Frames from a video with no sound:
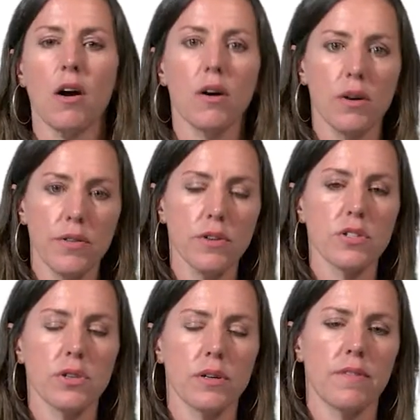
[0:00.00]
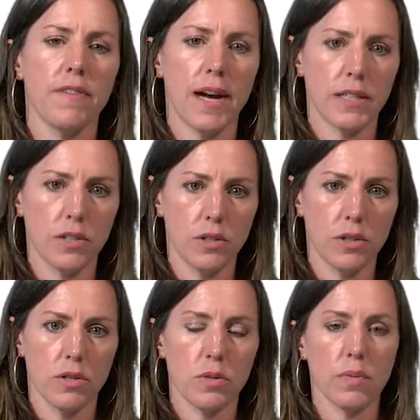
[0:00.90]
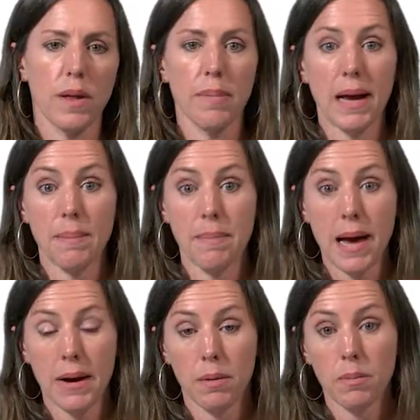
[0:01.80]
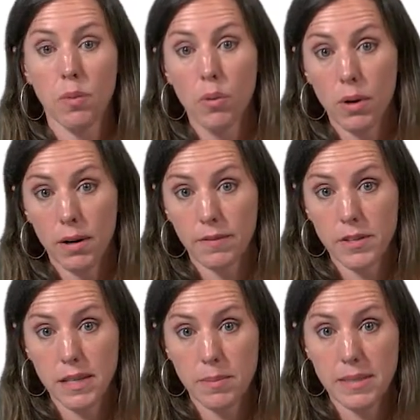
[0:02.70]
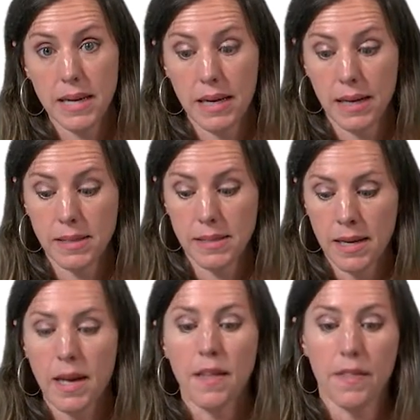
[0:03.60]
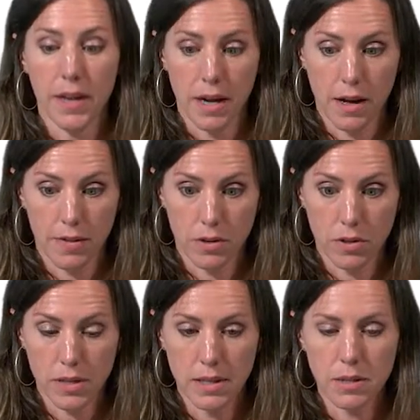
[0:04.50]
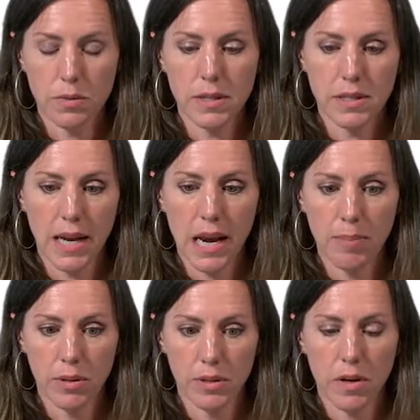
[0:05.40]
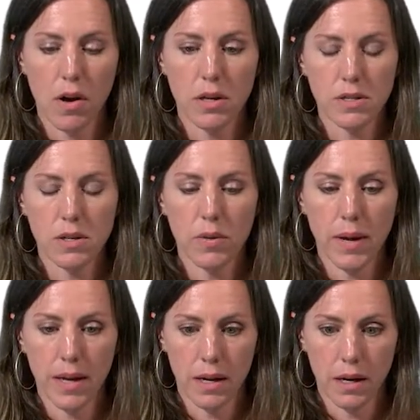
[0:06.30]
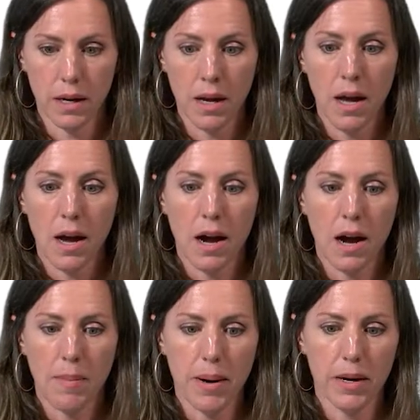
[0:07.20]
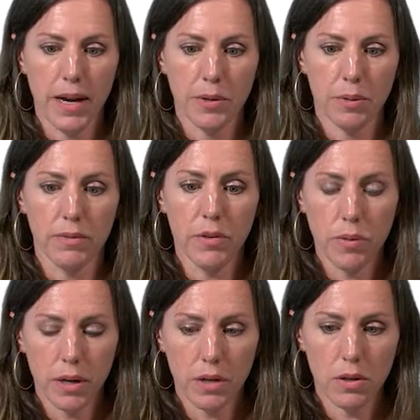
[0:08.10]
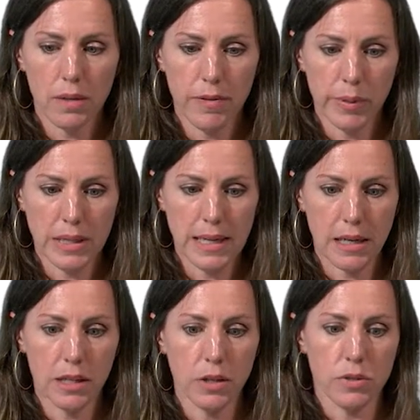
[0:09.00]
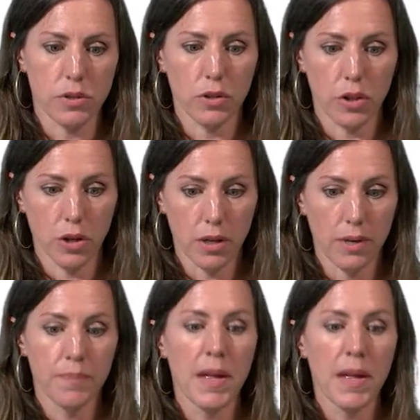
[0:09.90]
are there certain factors that might matter more for some settings than others? And so this table is also in our annual review article if you want to take a closer look.